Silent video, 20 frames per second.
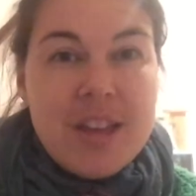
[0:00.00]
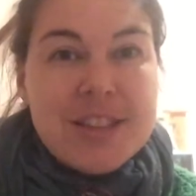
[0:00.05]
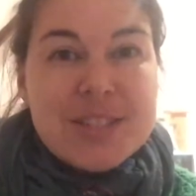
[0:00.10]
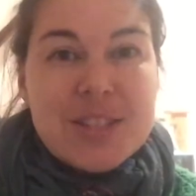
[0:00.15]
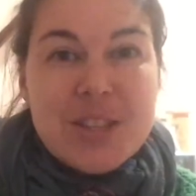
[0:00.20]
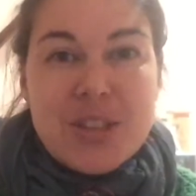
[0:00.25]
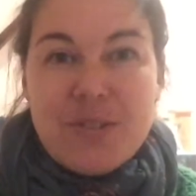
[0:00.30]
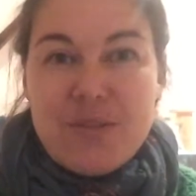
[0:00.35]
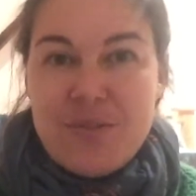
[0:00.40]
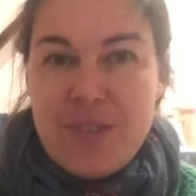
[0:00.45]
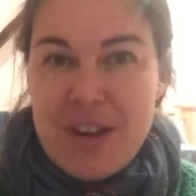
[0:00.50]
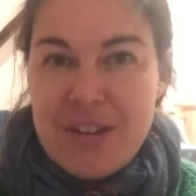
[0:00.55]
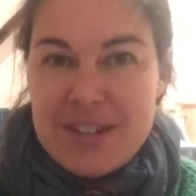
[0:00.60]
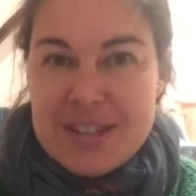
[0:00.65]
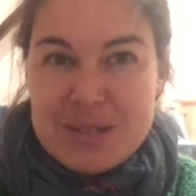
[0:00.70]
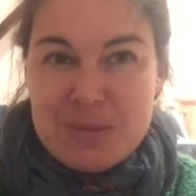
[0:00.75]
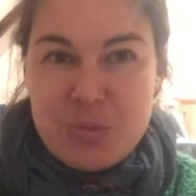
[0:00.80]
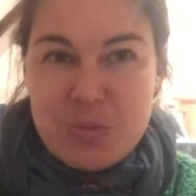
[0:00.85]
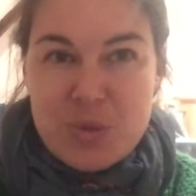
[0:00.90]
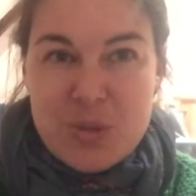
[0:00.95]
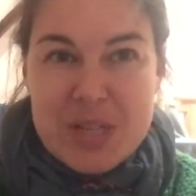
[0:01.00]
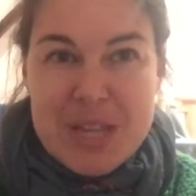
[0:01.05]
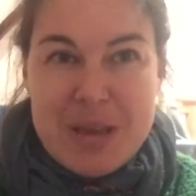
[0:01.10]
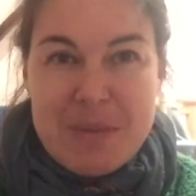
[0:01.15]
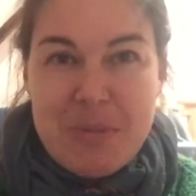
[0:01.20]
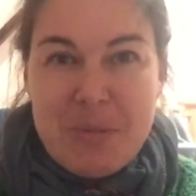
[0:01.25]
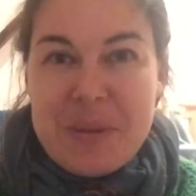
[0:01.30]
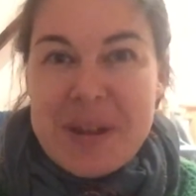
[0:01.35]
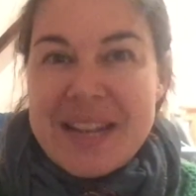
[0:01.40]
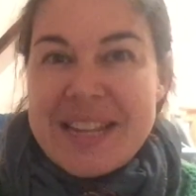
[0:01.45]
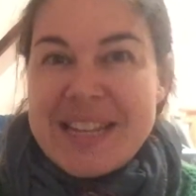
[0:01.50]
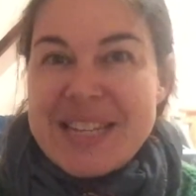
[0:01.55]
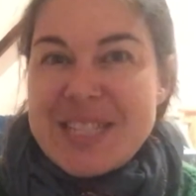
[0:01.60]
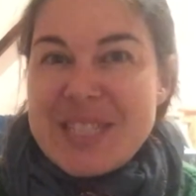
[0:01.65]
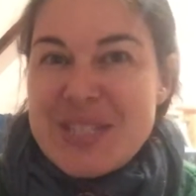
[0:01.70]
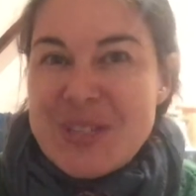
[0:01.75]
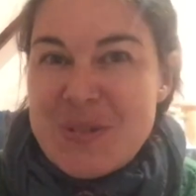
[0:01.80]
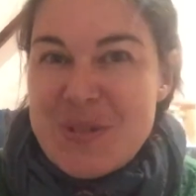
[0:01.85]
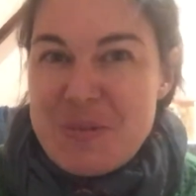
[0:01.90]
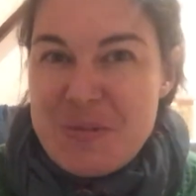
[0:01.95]
So, the very simple tip
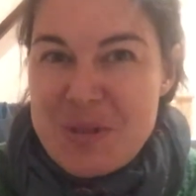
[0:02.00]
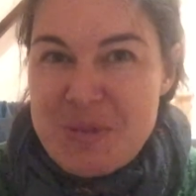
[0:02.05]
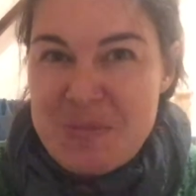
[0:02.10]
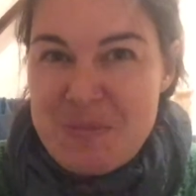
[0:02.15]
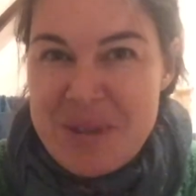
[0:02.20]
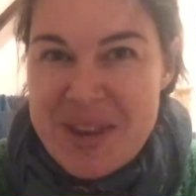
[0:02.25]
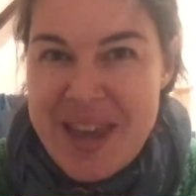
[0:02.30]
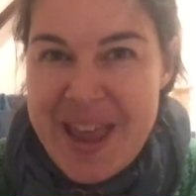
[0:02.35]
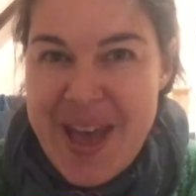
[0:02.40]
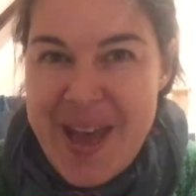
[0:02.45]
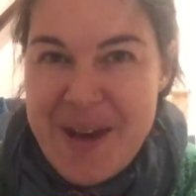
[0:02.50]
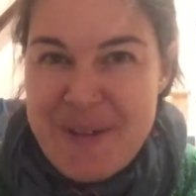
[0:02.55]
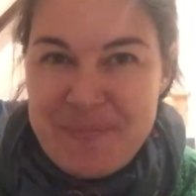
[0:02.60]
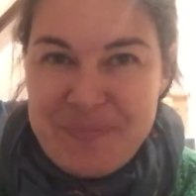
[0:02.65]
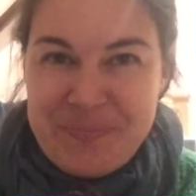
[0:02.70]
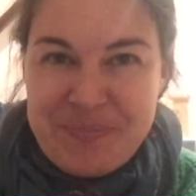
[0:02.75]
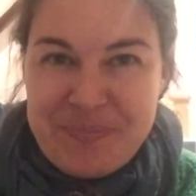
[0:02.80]
please do it with me now.